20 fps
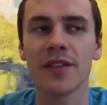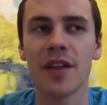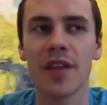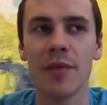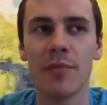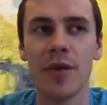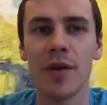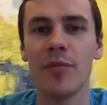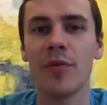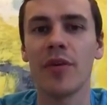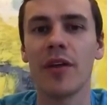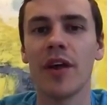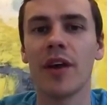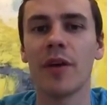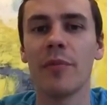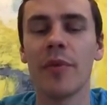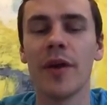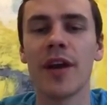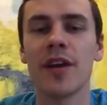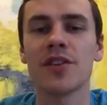and people that
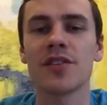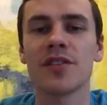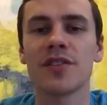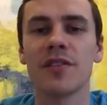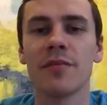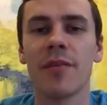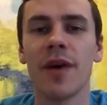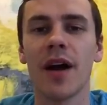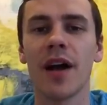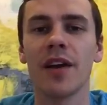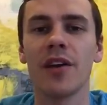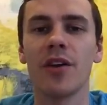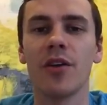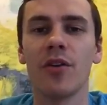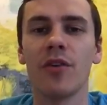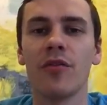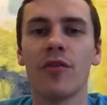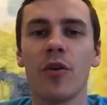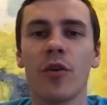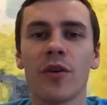are patients of mine know,
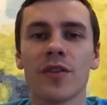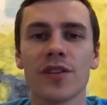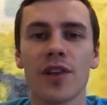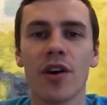of course,